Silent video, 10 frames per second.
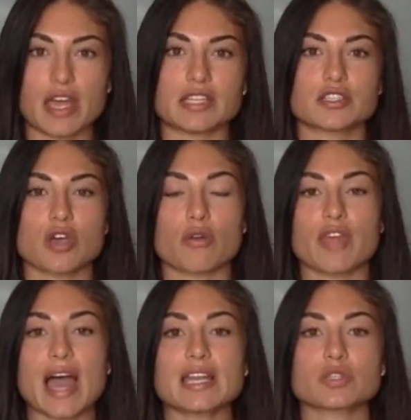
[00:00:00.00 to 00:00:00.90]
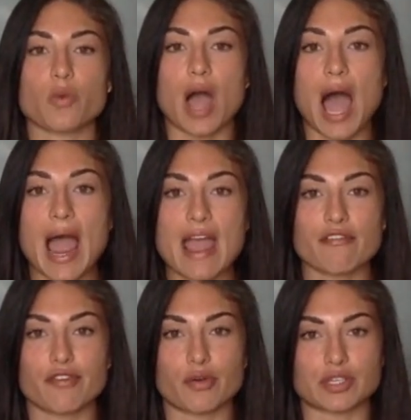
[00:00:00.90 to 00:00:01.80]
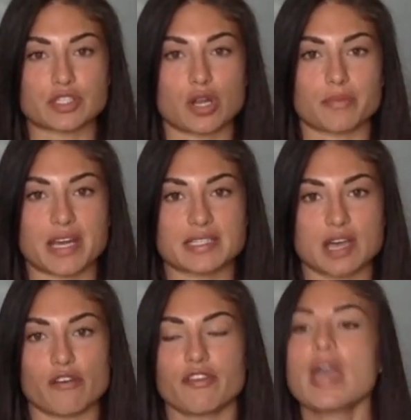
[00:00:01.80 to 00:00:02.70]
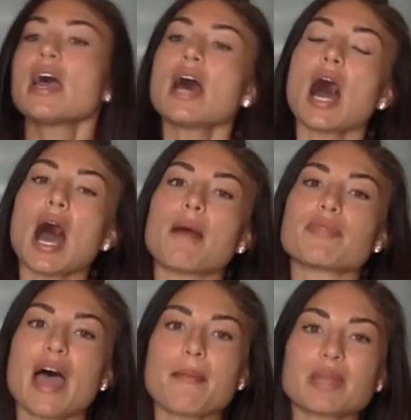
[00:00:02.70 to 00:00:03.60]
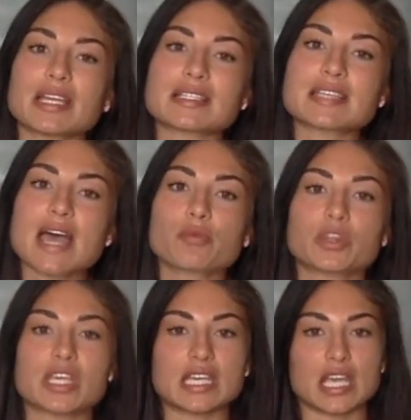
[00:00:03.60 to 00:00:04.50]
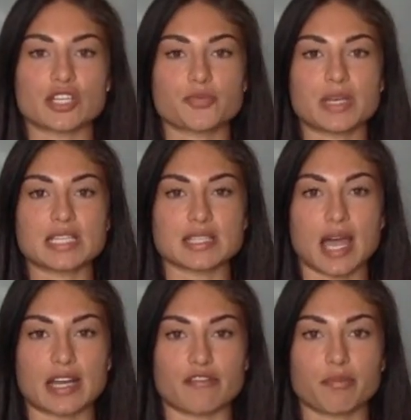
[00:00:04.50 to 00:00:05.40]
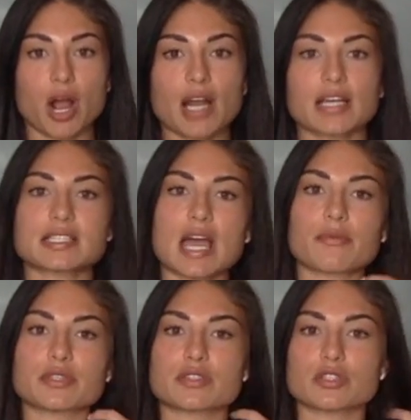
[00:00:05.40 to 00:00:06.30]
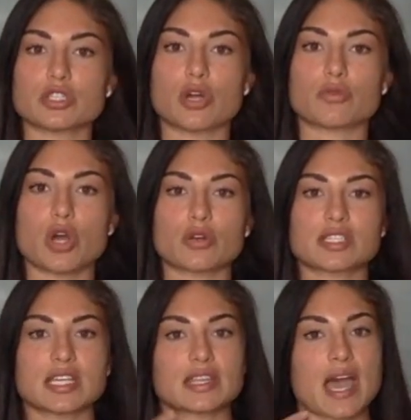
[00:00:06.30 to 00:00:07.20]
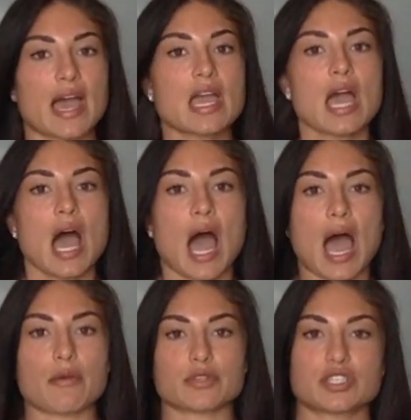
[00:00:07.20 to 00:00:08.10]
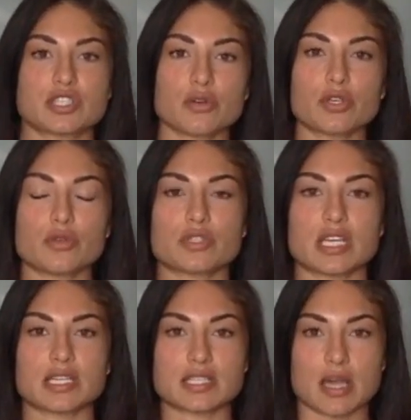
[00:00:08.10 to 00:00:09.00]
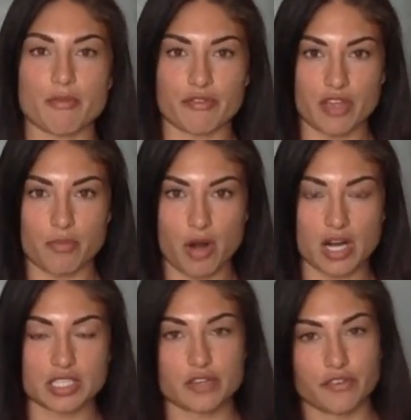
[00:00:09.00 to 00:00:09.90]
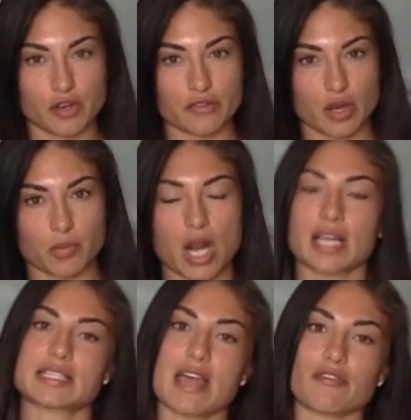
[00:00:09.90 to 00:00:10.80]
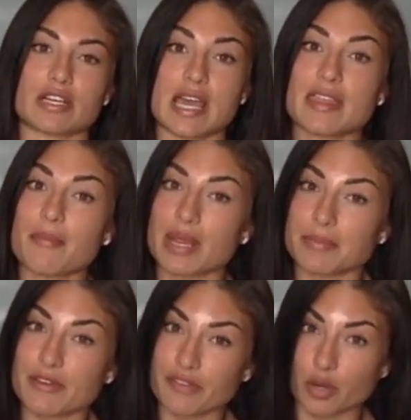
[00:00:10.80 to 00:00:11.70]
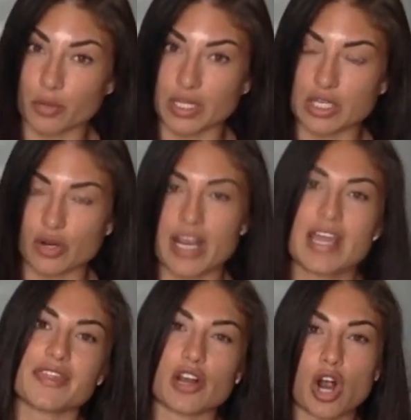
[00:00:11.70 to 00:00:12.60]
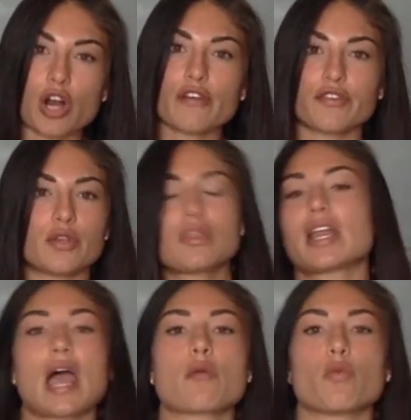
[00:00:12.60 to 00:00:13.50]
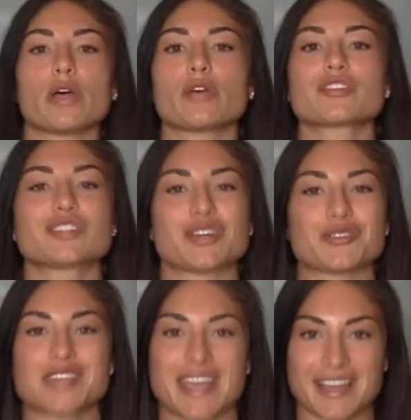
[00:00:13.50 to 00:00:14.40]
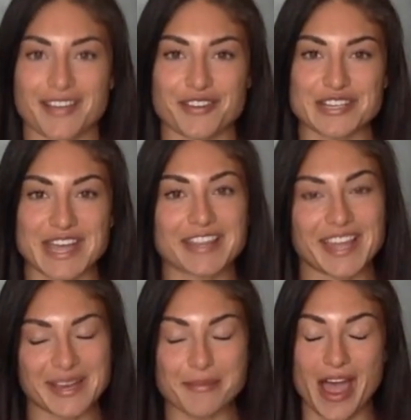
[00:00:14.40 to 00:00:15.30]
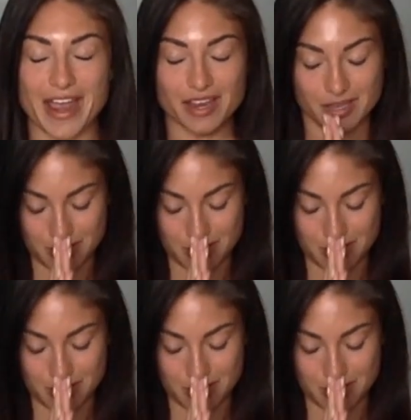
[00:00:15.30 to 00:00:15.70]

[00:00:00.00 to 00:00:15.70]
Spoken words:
And so that is what I have focused on myself. That being said, with the EHP's line of products, I was, noticing that I was still using some of their products, a few of their products every day that made me feel really great. And there are a few that I will still take every day, like my